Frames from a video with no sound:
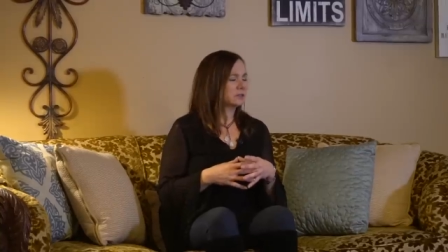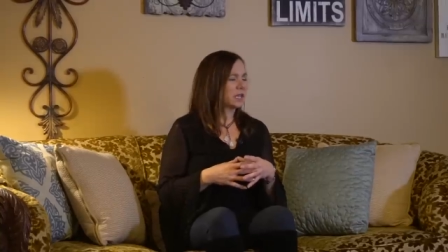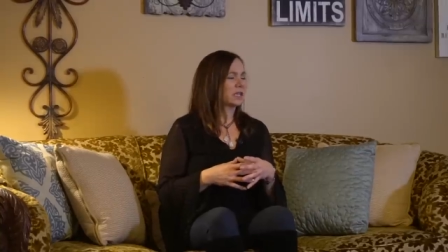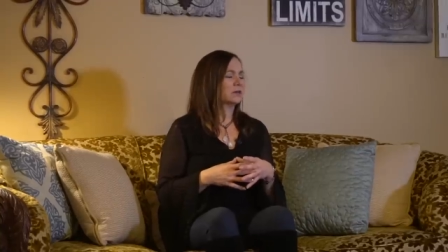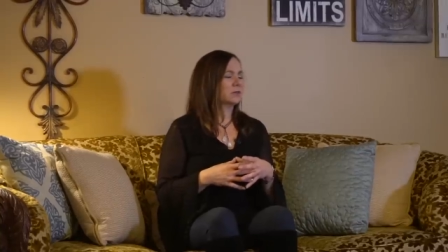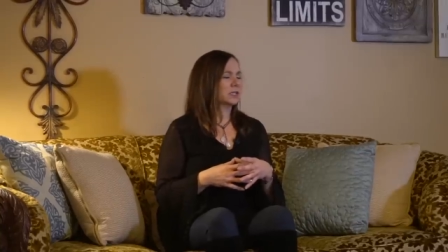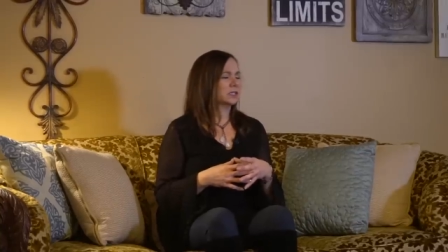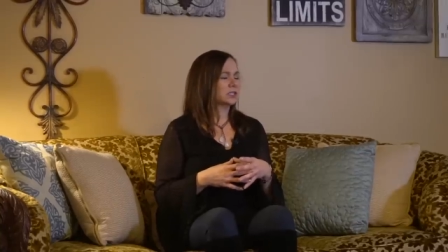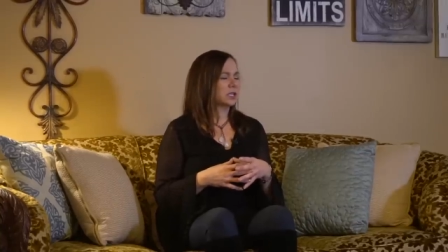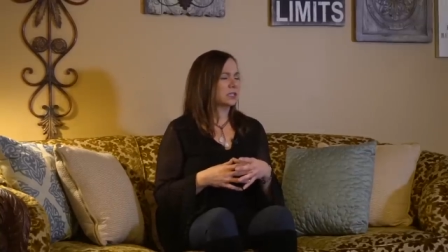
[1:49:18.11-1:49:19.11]

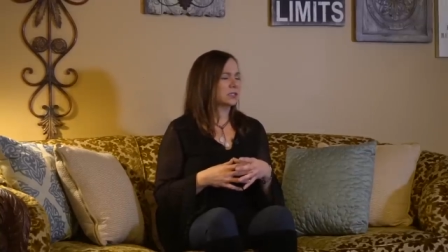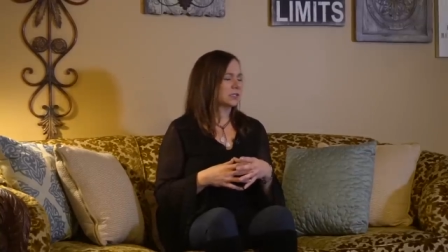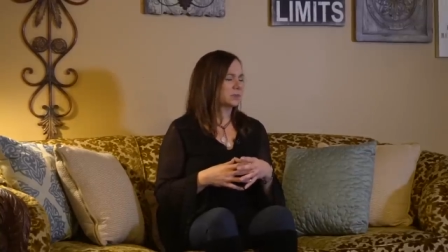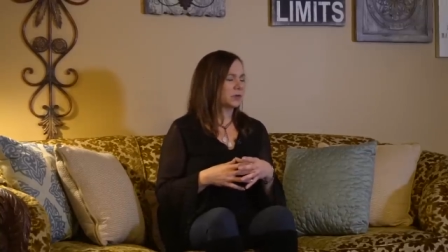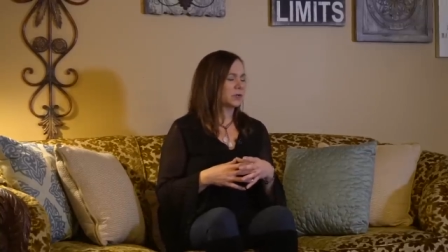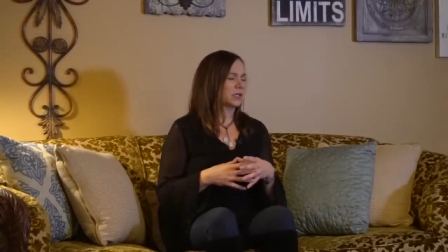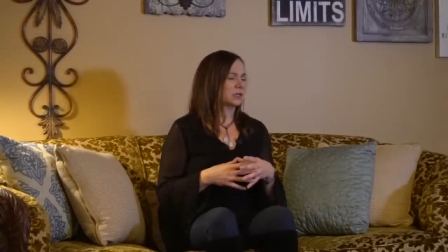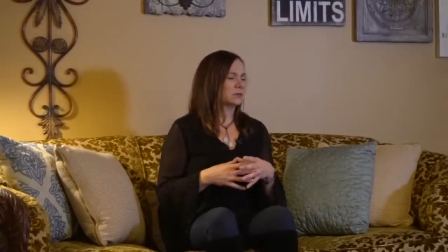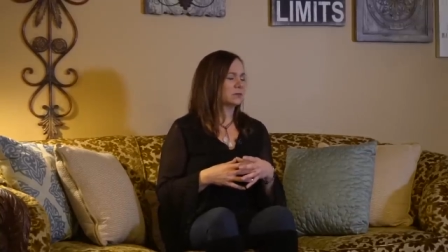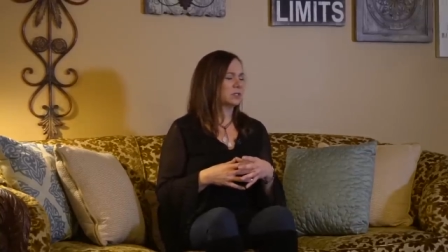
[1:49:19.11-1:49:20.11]
language that is
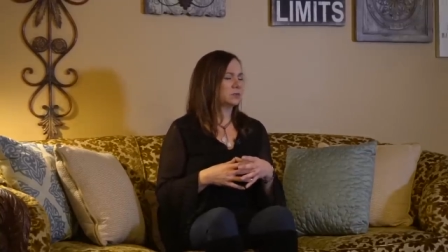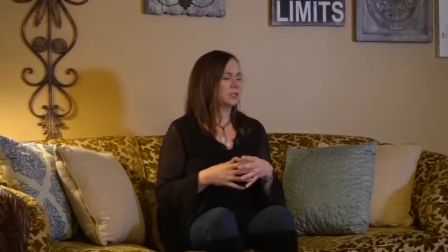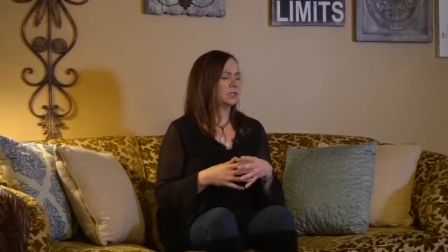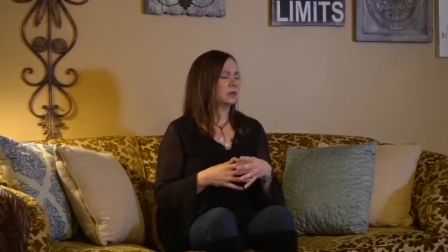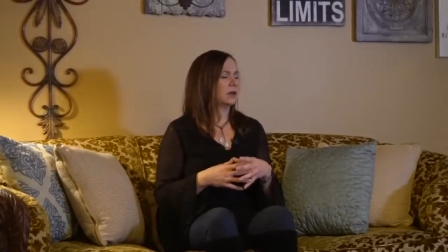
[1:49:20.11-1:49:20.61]
spoken between